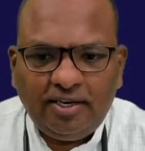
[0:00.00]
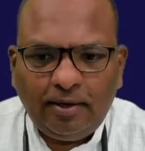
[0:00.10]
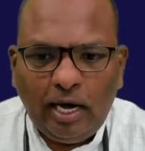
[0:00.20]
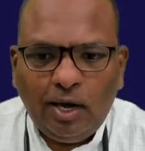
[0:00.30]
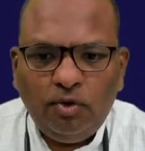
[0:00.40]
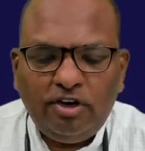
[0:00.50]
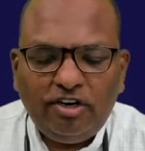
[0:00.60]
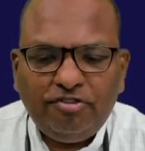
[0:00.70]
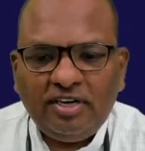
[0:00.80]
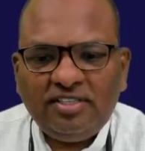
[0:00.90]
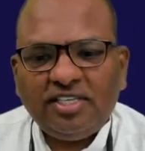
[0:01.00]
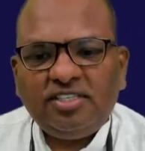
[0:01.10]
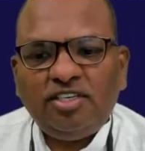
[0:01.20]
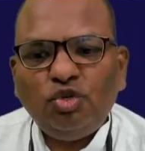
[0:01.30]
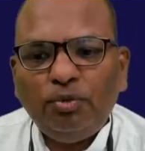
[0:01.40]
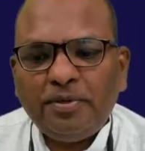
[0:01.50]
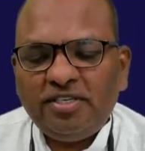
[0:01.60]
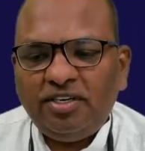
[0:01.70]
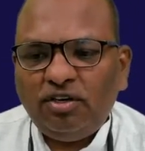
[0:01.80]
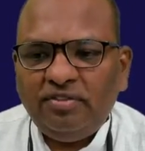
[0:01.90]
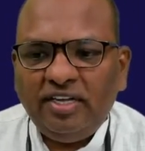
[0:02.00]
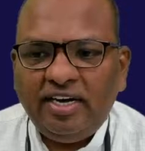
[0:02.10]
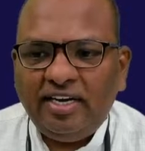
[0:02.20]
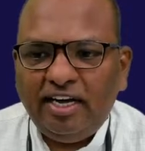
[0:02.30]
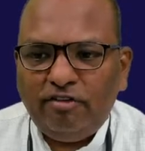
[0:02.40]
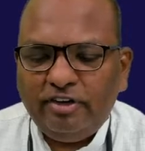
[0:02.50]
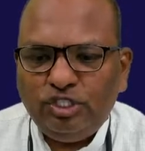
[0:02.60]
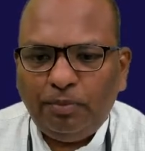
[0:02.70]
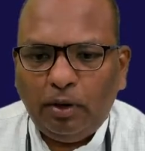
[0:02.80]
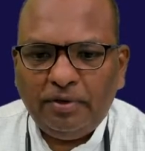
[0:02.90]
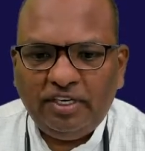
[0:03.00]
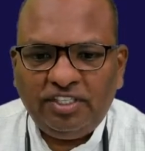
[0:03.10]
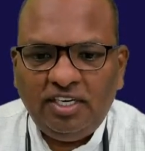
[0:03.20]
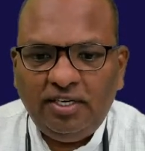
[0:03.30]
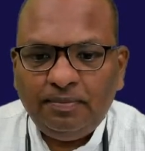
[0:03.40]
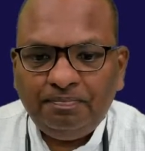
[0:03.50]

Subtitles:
accounted for just 2% of the entire French population,